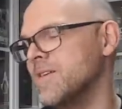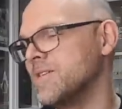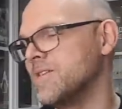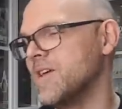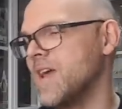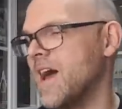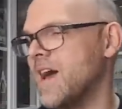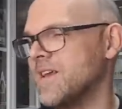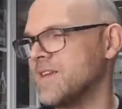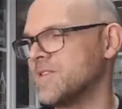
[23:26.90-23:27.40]

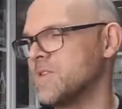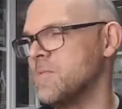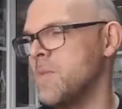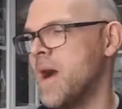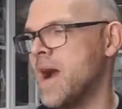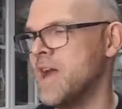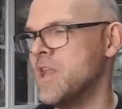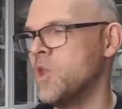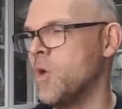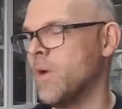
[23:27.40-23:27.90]
So yeah, to
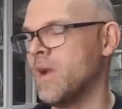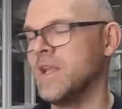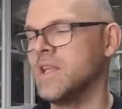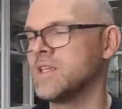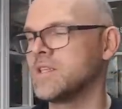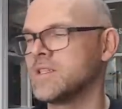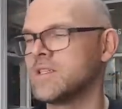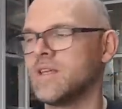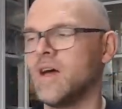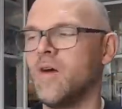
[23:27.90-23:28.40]
my
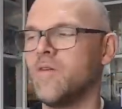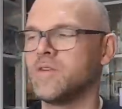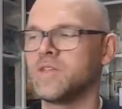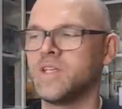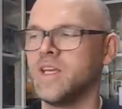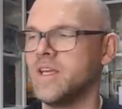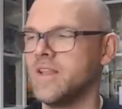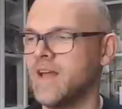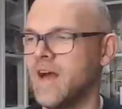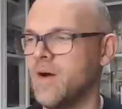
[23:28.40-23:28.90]
annoyance,
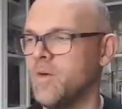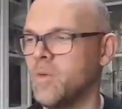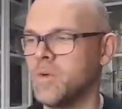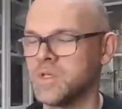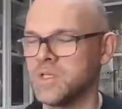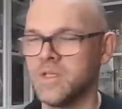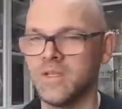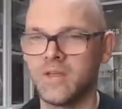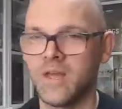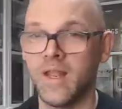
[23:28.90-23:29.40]
obviously that
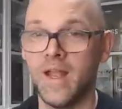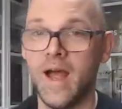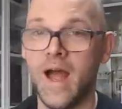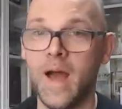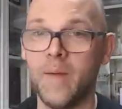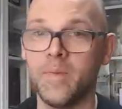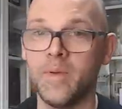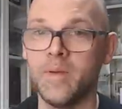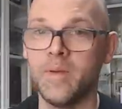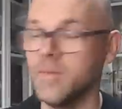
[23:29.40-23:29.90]
wasn't going to
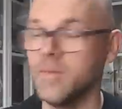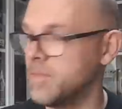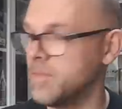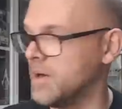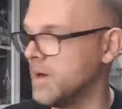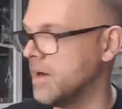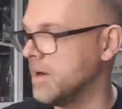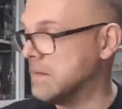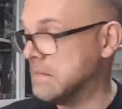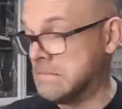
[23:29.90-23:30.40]
happen,
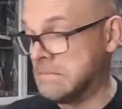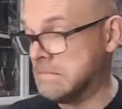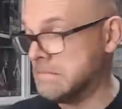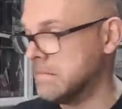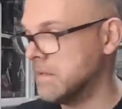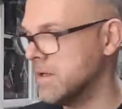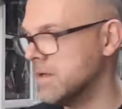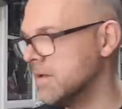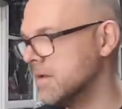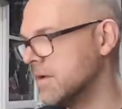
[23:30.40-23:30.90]
but
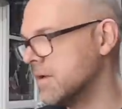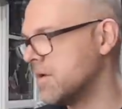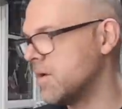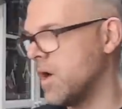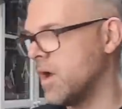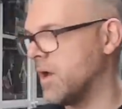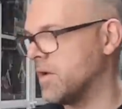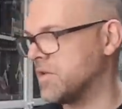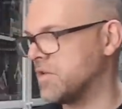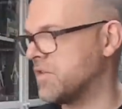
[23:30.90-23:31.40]

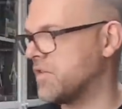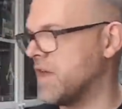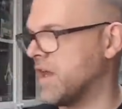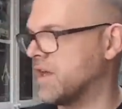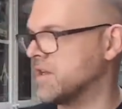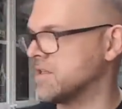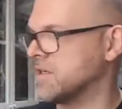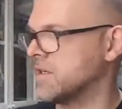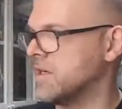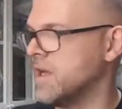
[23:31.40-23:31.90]
God, I was
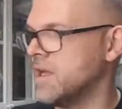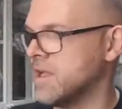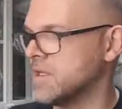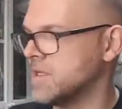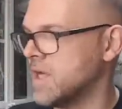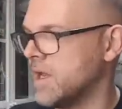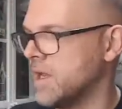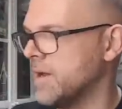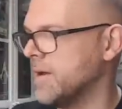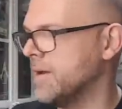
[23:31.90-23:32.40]
thick as a kid, I
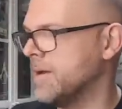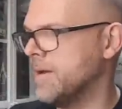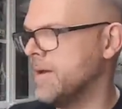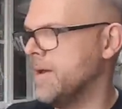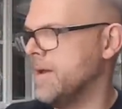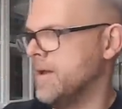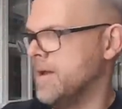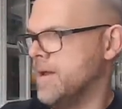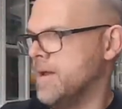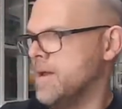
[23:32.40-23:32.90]
tell you.
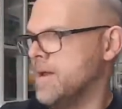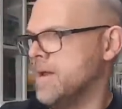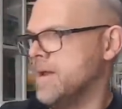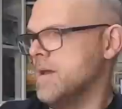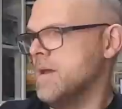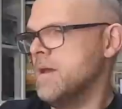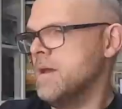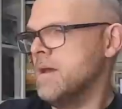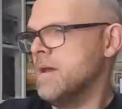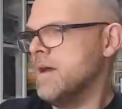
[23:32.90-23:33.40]

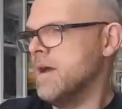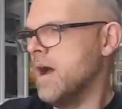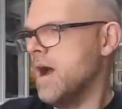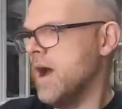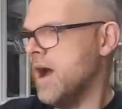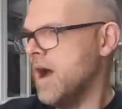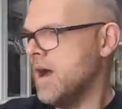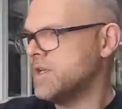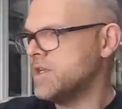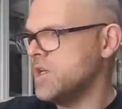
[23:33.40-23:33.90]

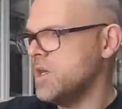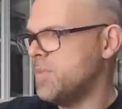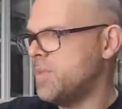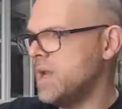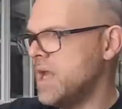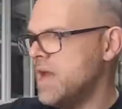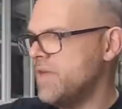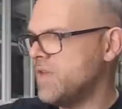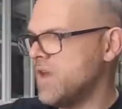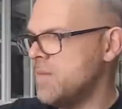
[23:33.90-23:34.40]
Do you
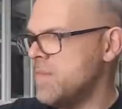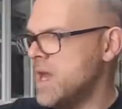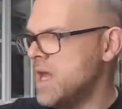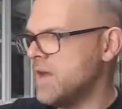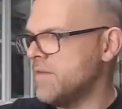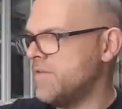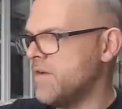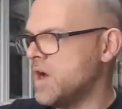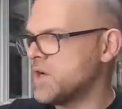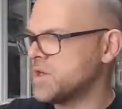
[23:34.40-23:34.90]
believe the
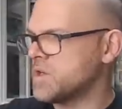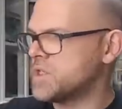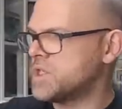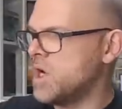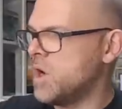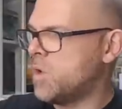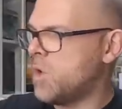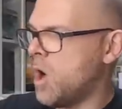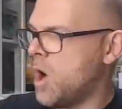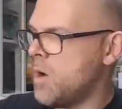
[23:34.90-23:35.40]
Amiga version of
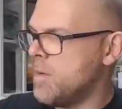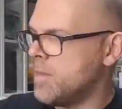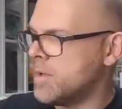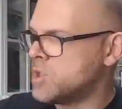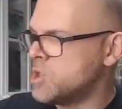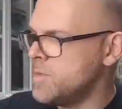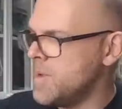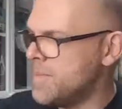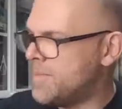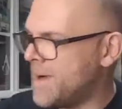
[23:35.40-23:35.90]
Silkworm
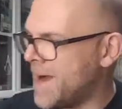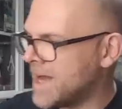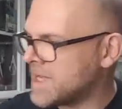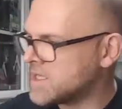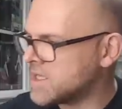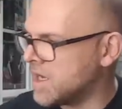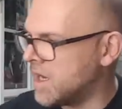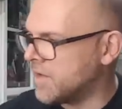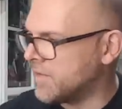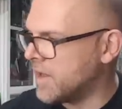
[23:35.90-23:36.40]
to be
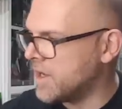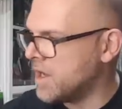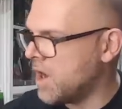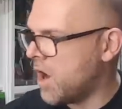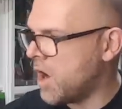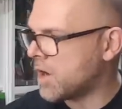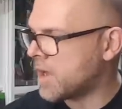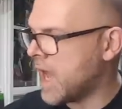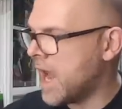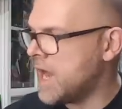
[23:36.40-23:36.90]
better than the
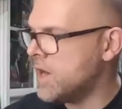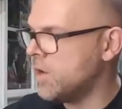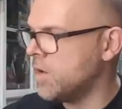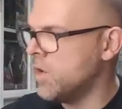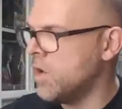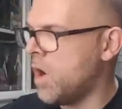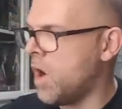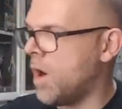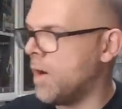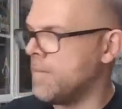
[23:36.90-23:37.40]
arcade or
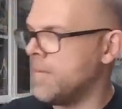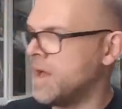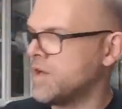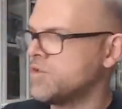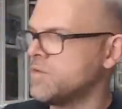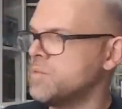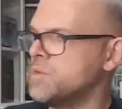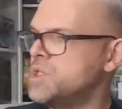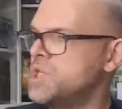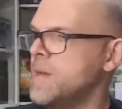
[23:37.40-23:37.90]
not? That's
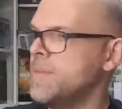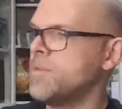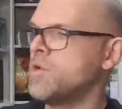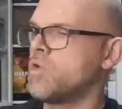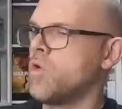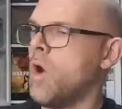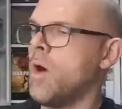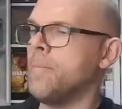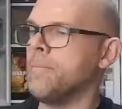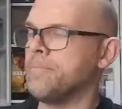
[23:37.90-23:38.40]
from Jim
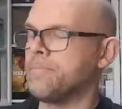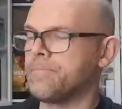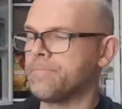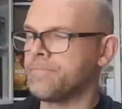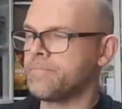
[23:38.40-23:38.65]
Crom.